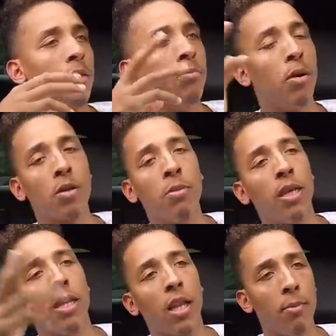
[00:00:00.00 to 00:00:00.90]
booked me
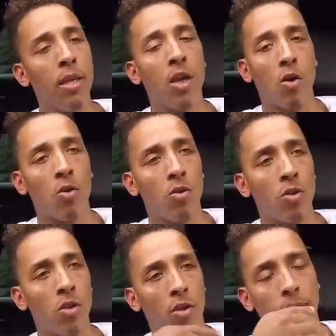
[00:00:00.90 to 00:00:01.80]
and then let me go.
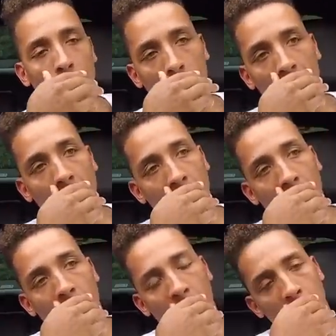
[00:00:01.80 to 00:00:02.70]
You know what I'm saying? And
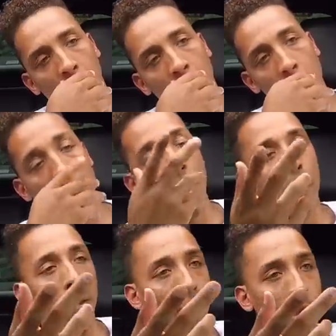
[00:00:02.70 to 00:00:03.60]
then uh my mom
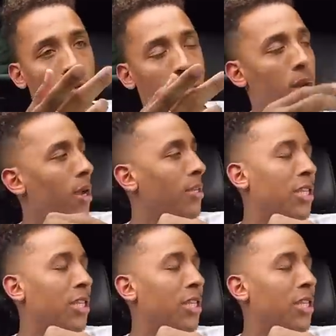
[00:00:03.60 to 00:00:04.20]
picked me up from there.